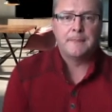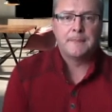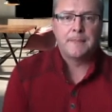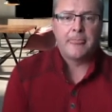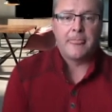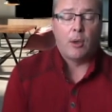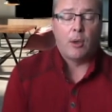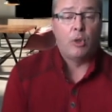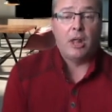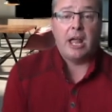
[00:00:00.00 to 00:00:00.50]

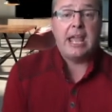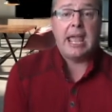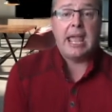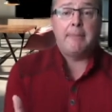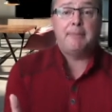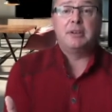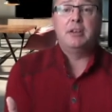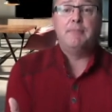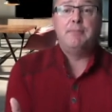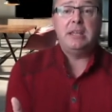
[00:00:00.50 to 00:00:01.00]
Well, I happened
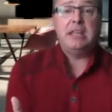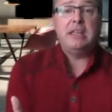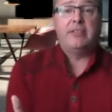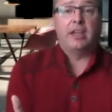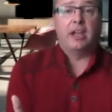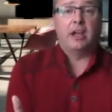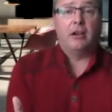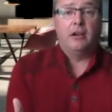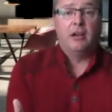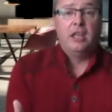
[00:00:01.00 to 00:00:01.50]
to be
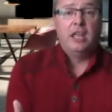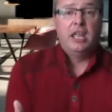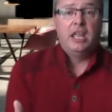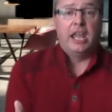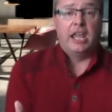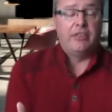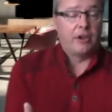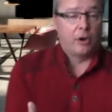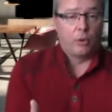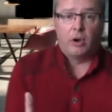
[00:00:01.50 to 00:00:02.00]
there and
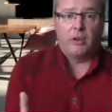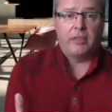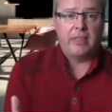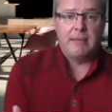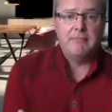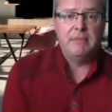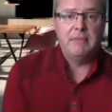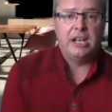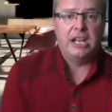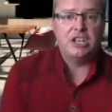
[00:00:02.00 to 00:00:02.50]
there weren't that
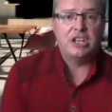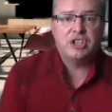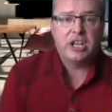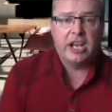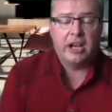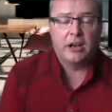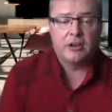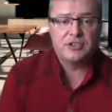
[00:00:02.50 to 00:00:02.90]
many chairs.